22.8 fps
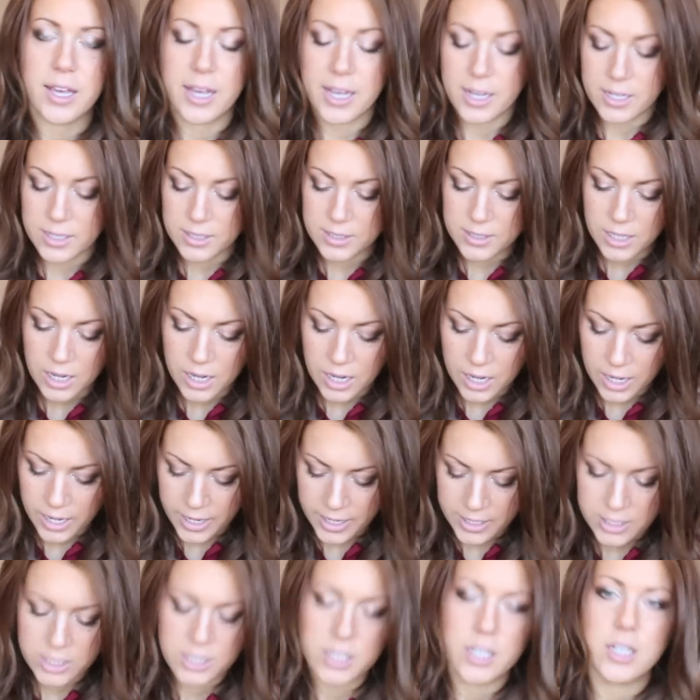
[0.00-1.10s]

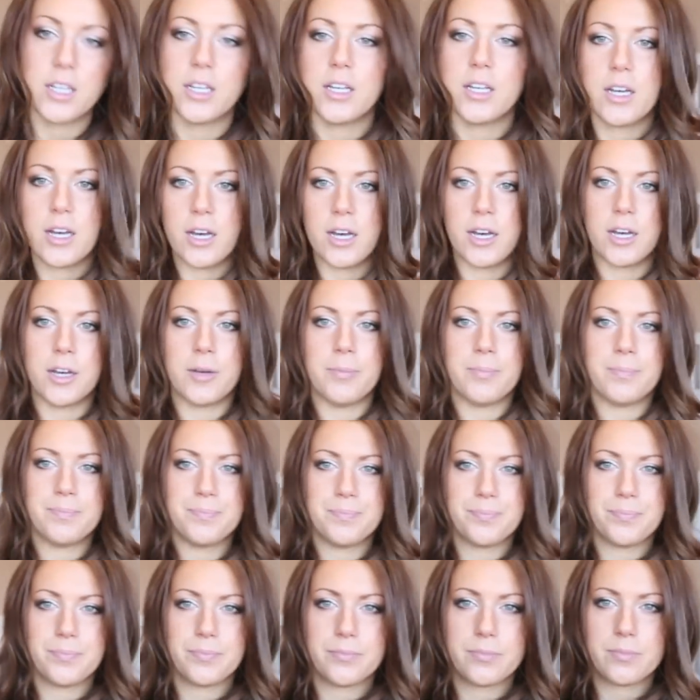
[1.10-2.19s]
Inside
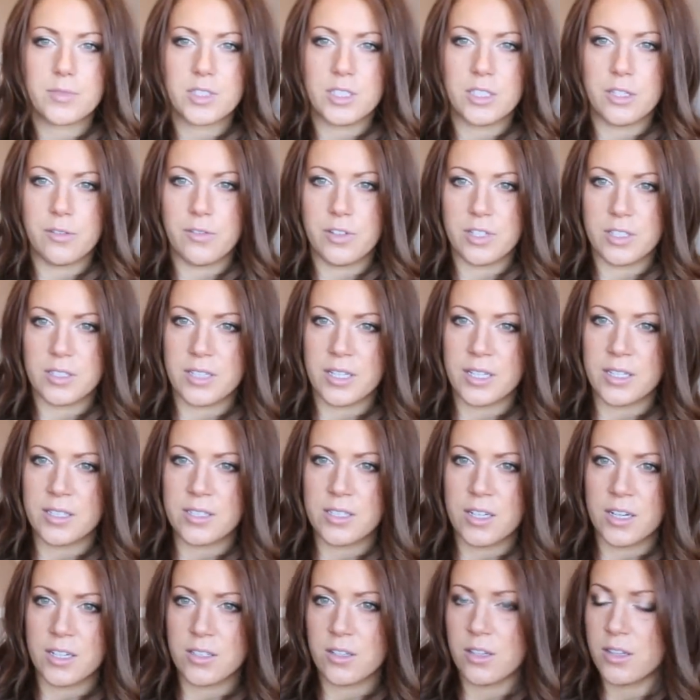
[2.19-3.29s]
um, I don't know if you can see
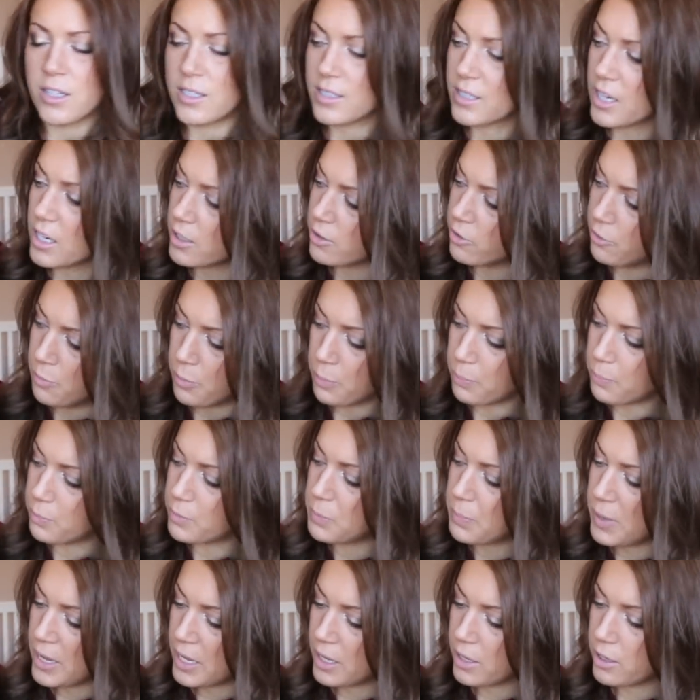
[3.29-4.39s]
inside, it's got this kind of
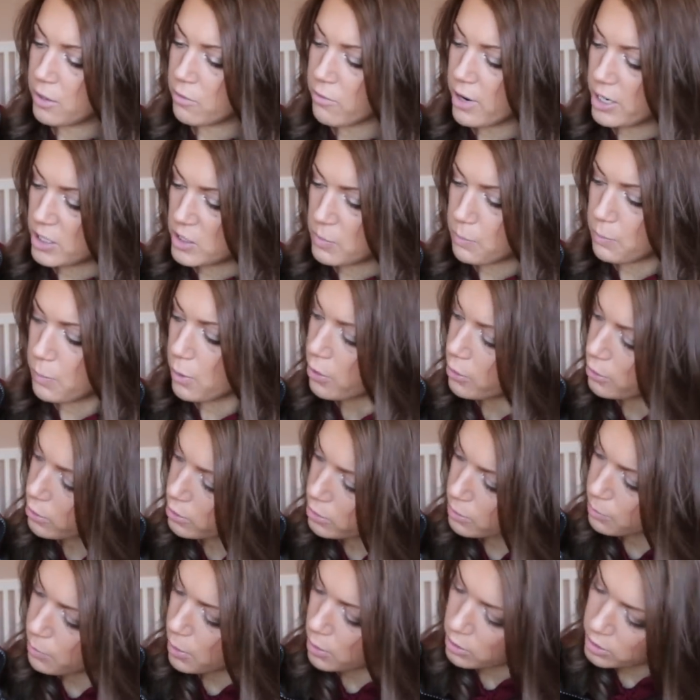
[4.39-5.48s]
pink and red
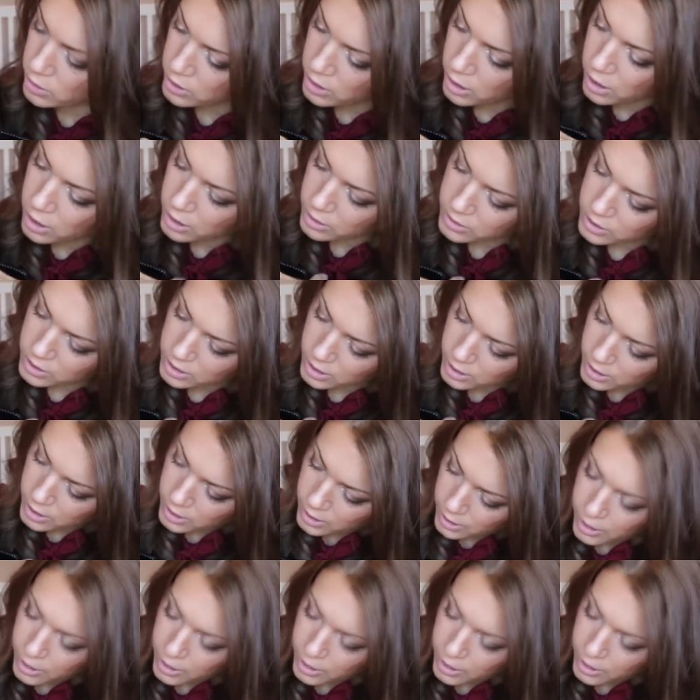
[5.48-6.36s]
polka dot.